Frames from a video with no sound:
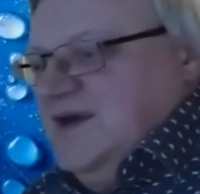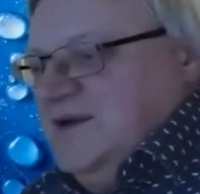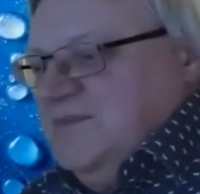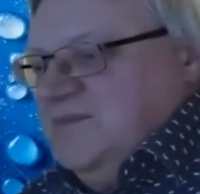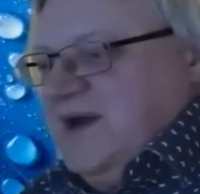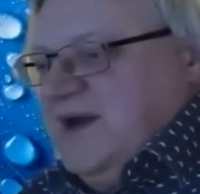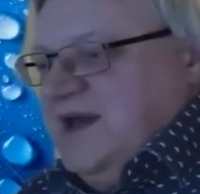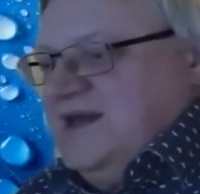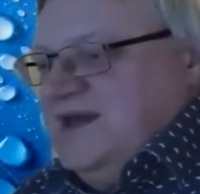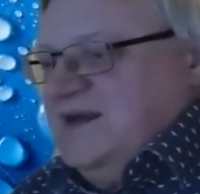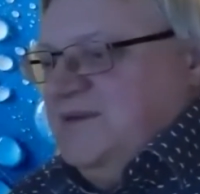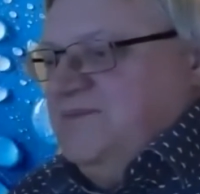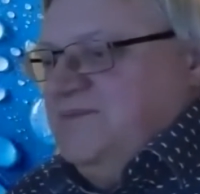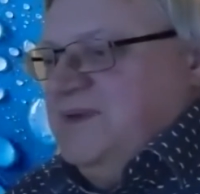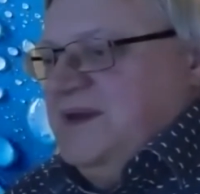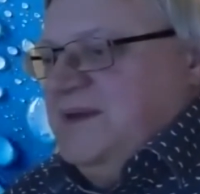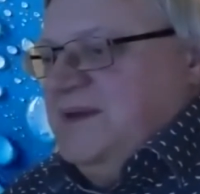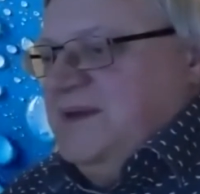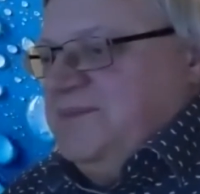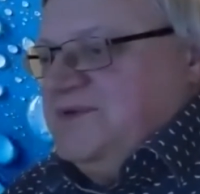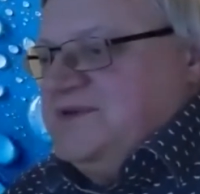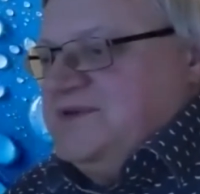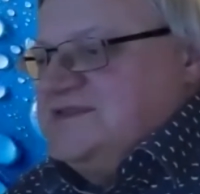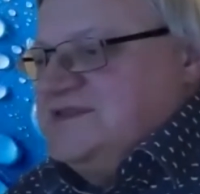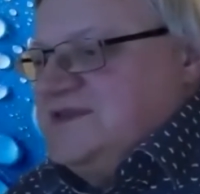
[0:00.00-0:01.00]
many
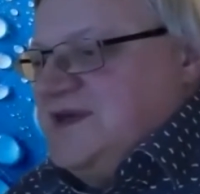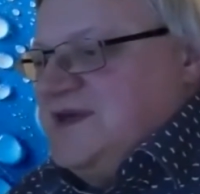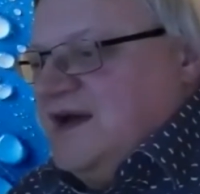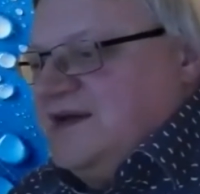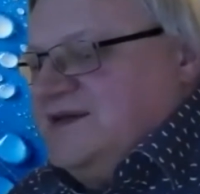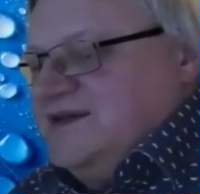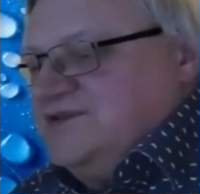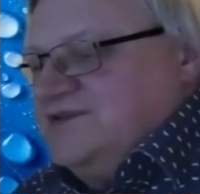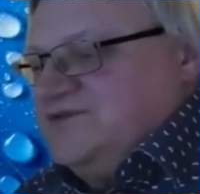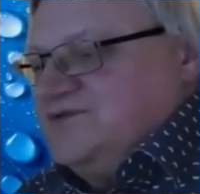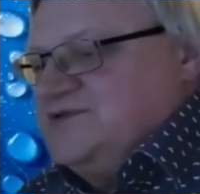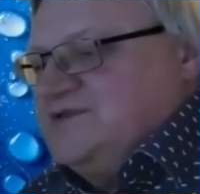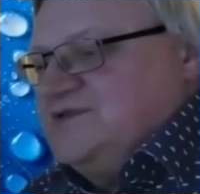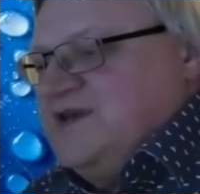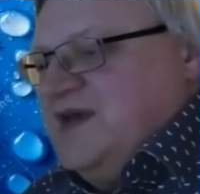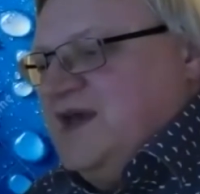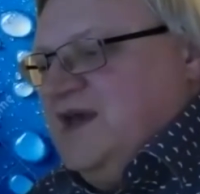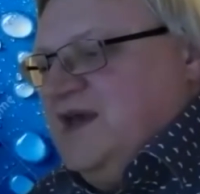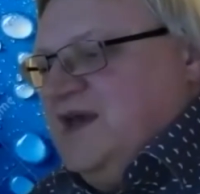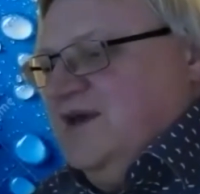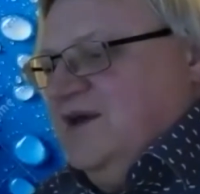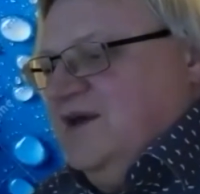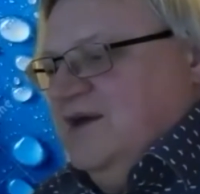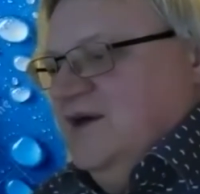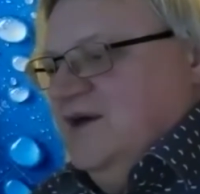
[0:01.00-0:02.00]
people started to
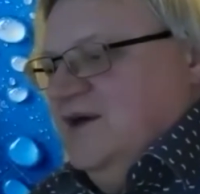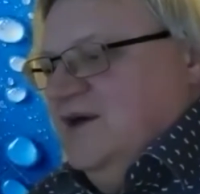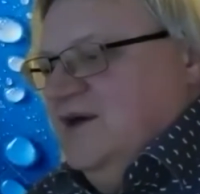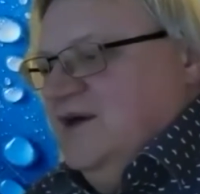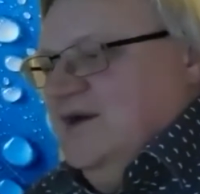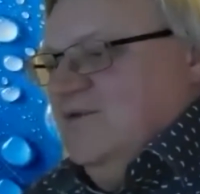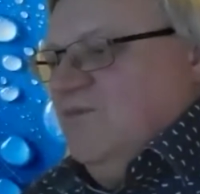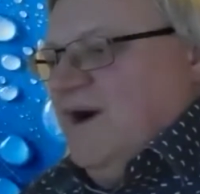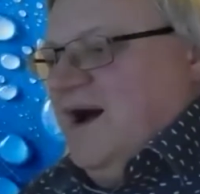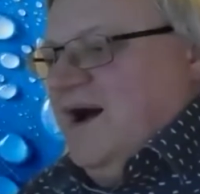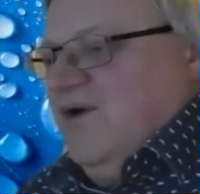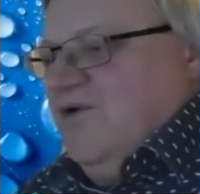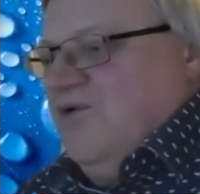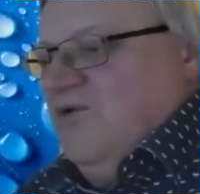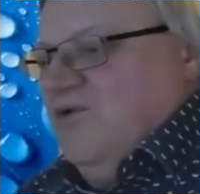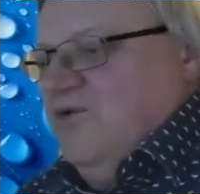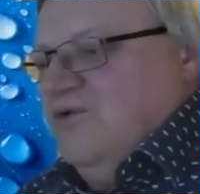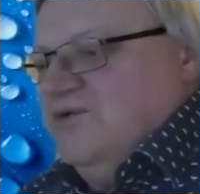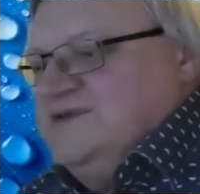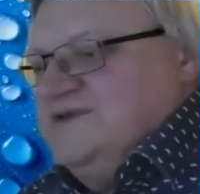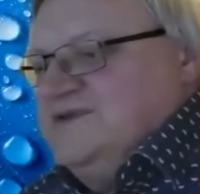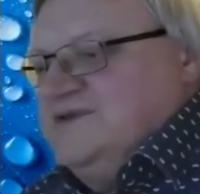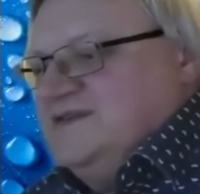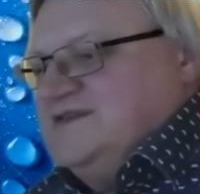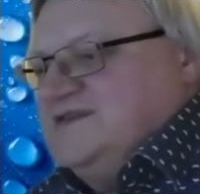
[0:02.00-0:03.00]
say,
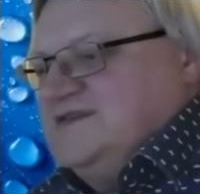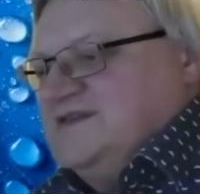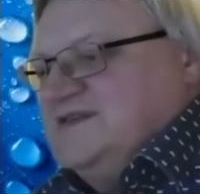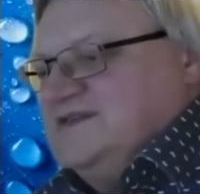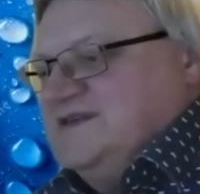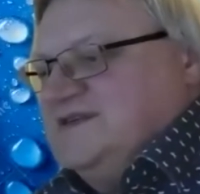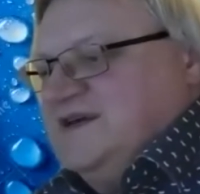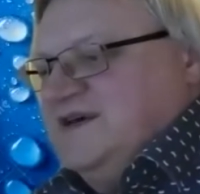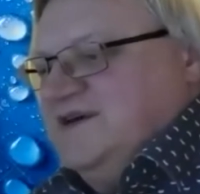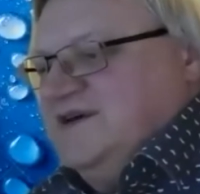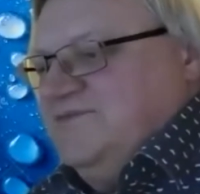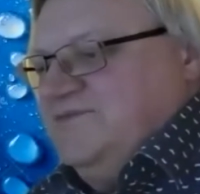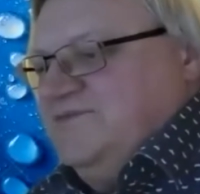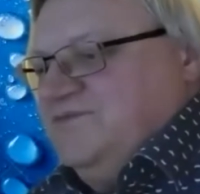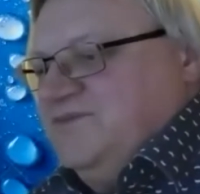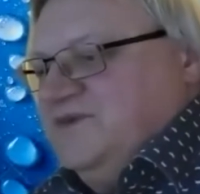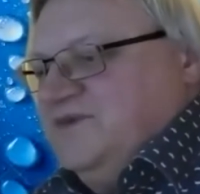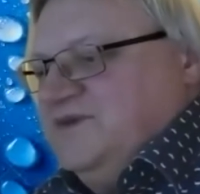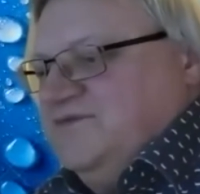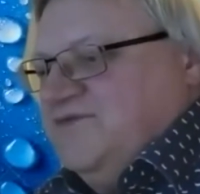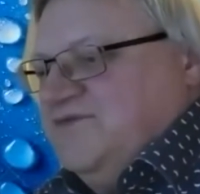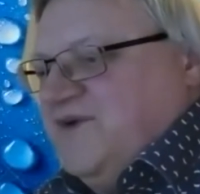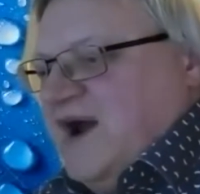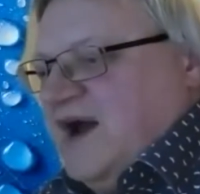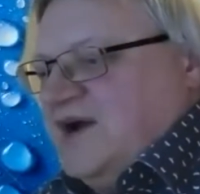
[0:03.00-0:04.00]
"Wow, this is
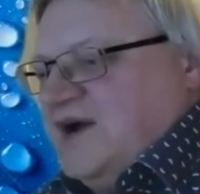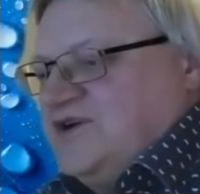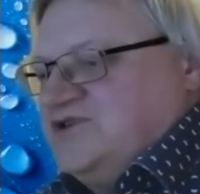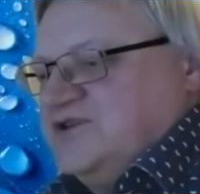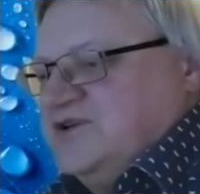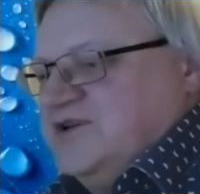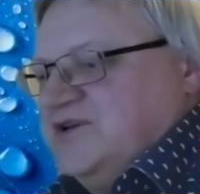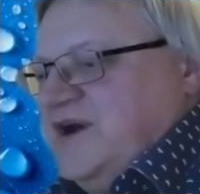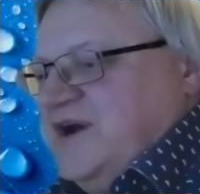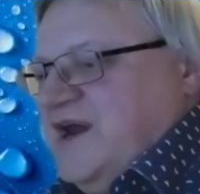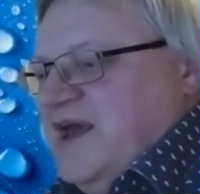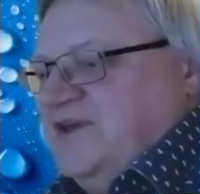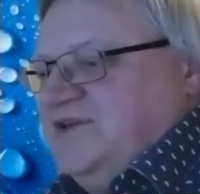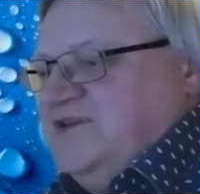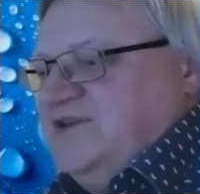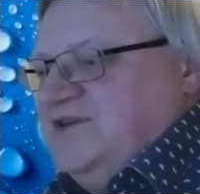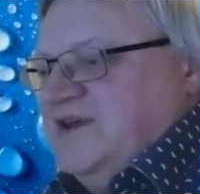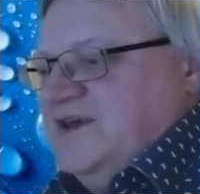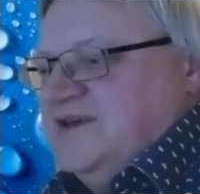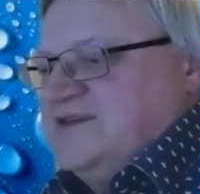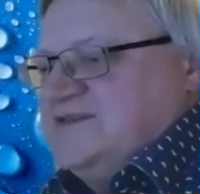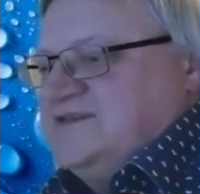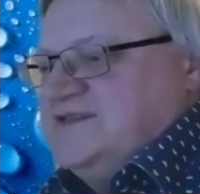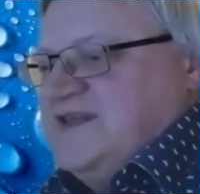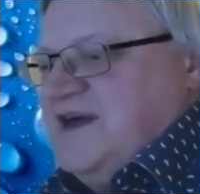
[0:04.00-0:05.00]
diffraction
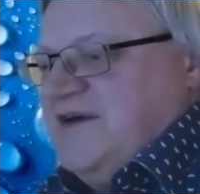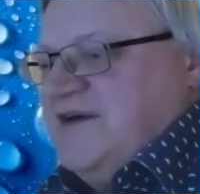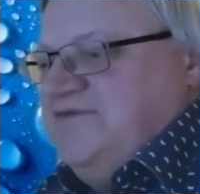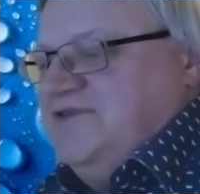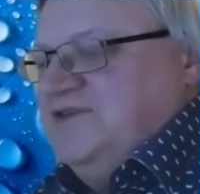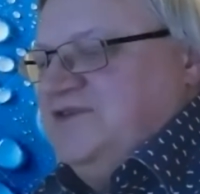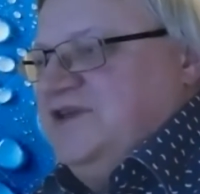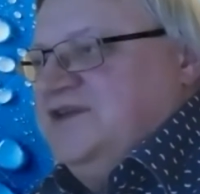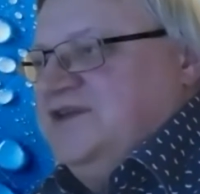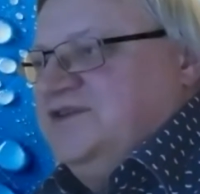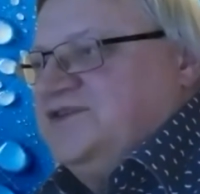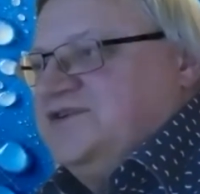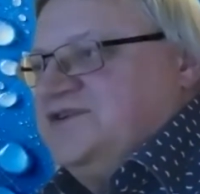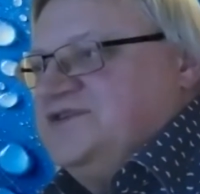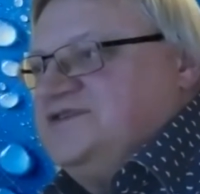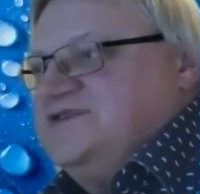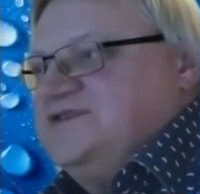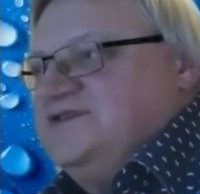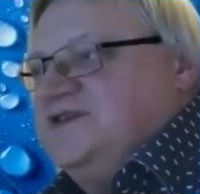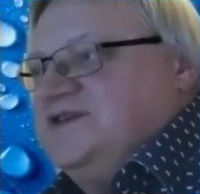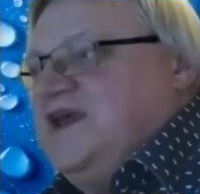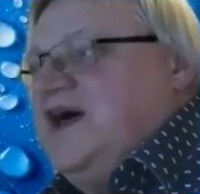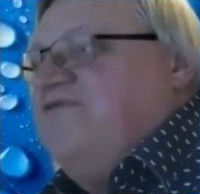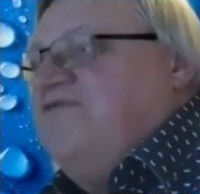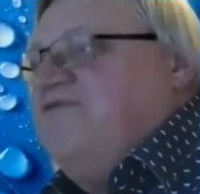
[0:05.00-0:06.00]
gratings,
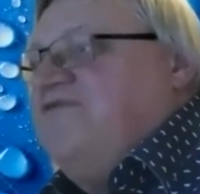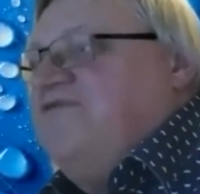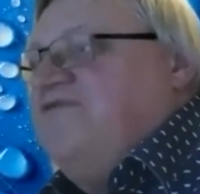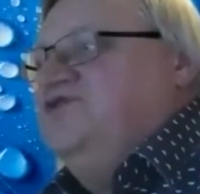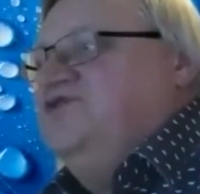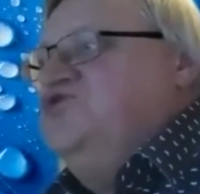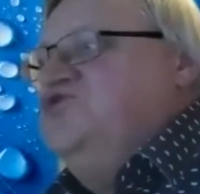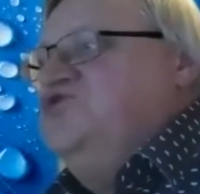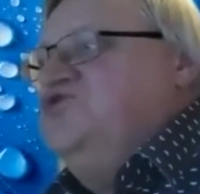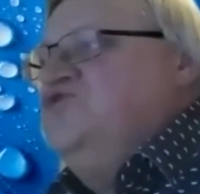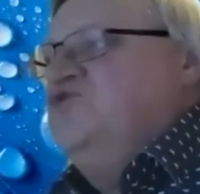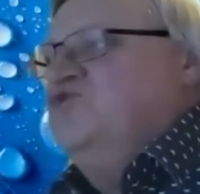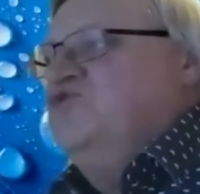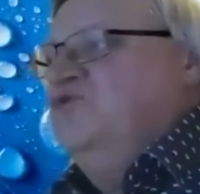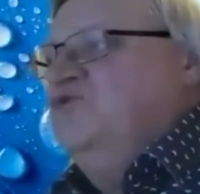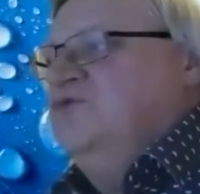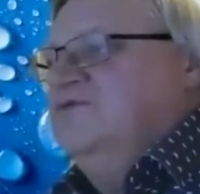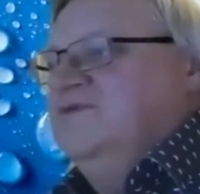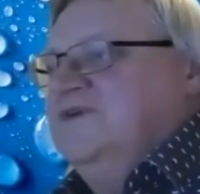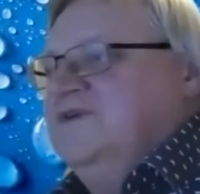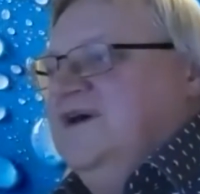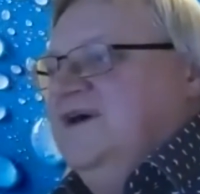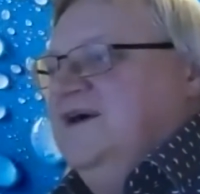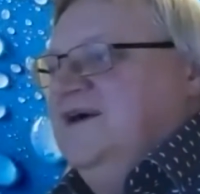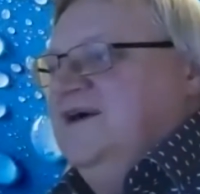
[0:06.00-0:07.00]
nothing
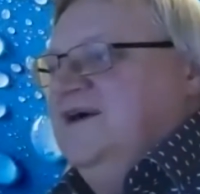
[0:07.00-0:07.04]
new."